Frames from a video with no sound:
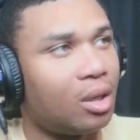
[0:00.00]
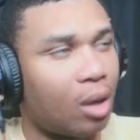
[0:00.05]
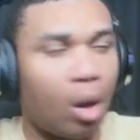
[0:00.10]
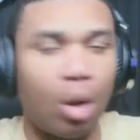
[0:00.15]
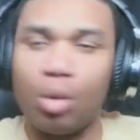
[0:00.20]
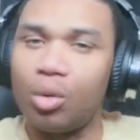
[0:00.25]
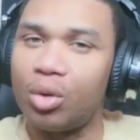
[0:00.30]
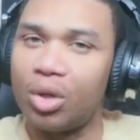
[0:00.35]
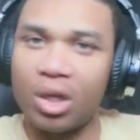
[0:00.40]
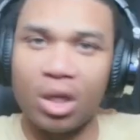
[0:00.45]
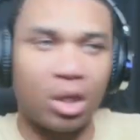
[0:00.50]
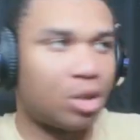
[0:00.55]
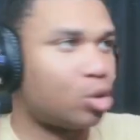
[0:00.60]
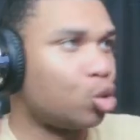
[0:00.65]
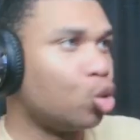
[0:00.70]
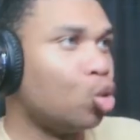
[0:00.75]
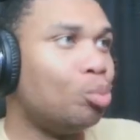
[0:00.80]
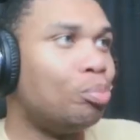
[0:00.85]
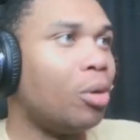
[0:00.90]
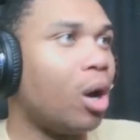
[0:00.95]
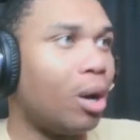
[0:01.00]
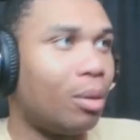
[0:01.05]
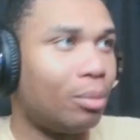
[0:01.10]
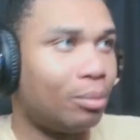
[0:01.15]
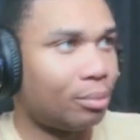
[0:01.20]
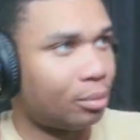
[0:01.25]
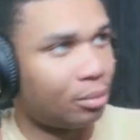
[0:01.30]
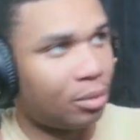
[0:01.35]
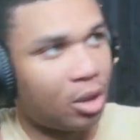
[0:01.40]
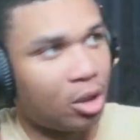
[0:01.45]
Oh yeah, dupe up.
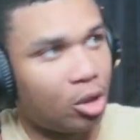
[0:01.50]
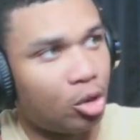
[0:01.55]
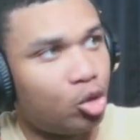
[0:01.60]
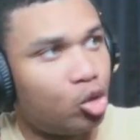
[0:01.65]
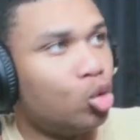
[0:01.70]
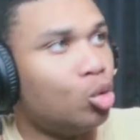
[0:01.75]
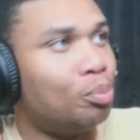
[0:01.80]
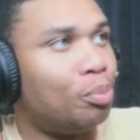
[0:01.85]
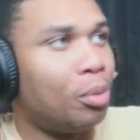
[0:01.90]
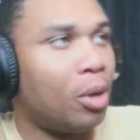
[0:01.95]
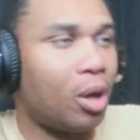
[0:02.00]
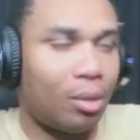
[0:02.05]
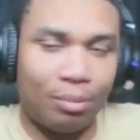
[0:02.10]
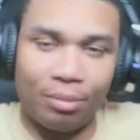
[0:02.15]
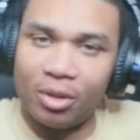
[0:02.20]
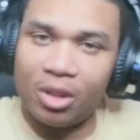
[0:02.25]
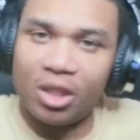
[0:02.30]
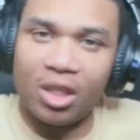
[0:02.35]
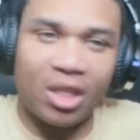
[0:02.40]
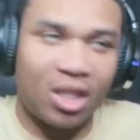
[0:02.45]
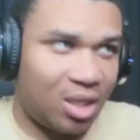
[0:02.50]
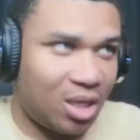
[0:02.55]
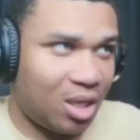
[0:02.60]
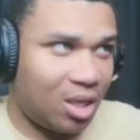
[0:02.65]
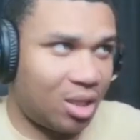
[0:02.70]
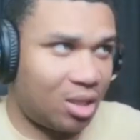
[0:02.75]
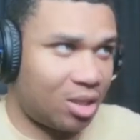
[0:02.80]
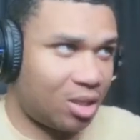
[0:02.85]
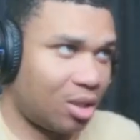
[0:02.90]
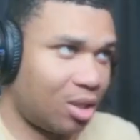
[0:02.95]
Dupe up. Look at
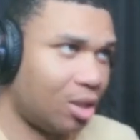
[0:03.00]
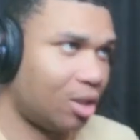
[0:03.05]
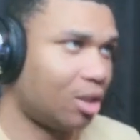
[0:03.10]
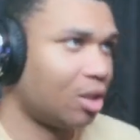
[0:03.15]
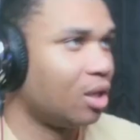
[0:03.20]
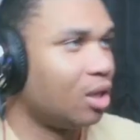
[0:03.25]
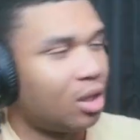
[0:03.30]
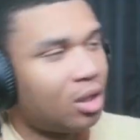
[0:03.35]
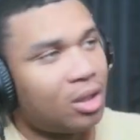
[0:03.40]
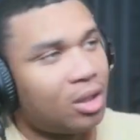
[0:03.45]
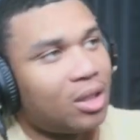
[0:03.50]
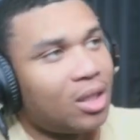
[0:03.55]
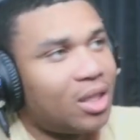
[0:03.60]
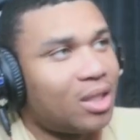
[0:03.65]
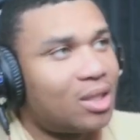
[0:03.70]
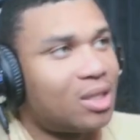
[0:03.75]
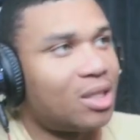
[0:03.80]
this. Look at